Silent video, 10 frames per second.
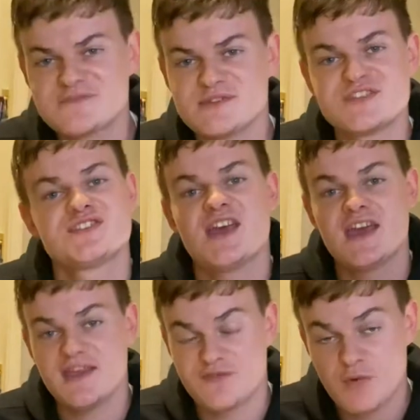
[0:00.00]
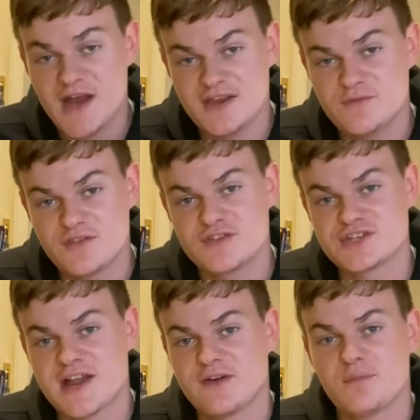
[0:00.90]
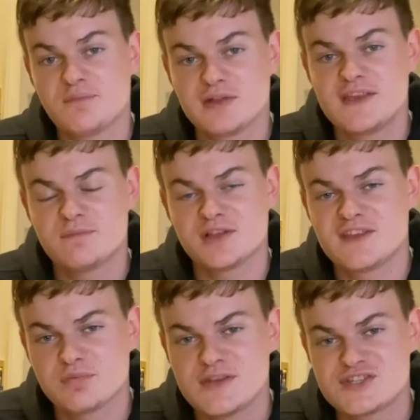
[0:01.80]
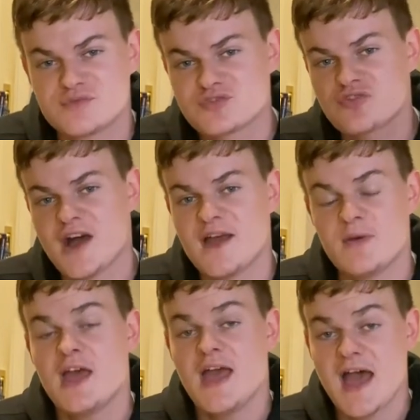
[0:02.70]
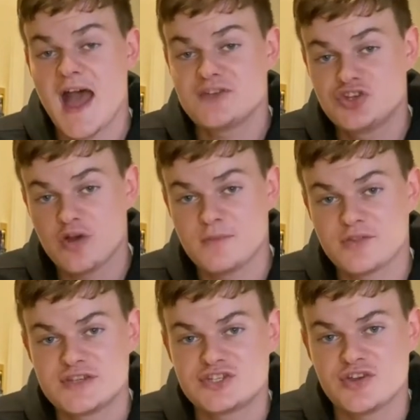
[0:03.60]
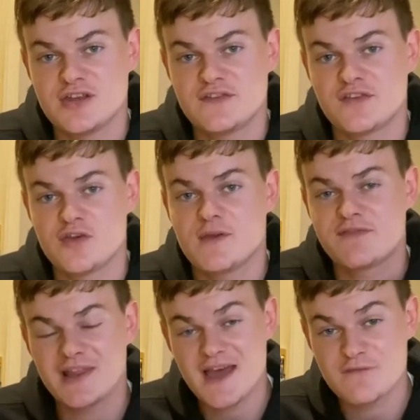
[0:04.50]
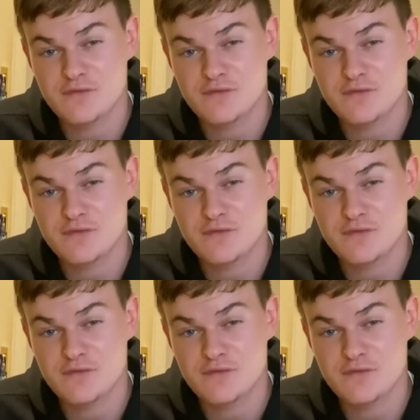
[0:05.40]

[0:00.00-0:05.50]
me to say, if you are new to the channel, please, please, please subscribe and join me on this journey too. If you like